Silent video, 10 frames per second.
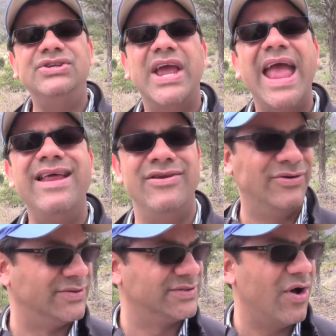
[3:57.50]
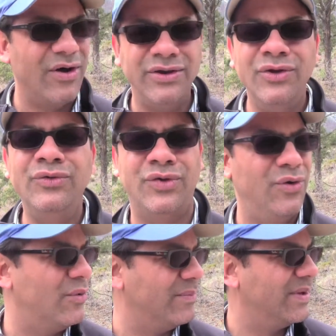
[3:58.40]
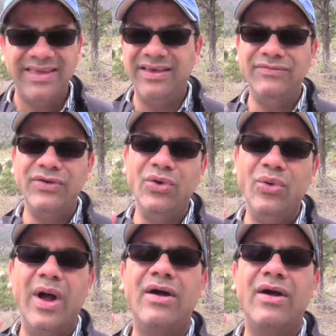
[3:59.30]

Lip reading: channels on YouTube give you